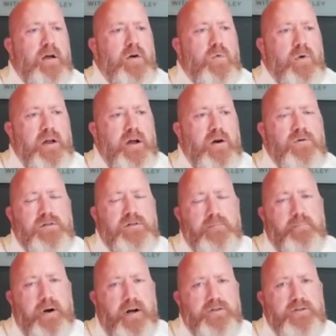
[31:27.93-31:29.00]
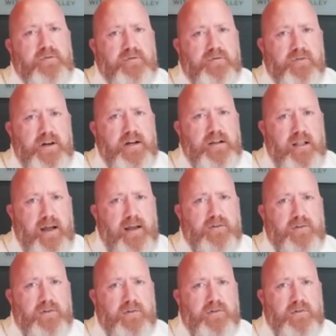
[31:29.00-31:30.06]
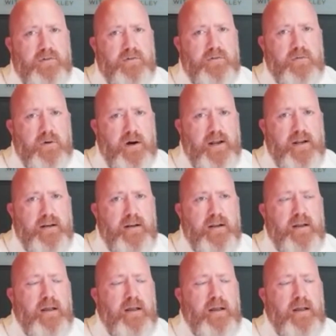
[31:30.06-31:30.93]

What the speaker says: we host a bunch of free classes, right?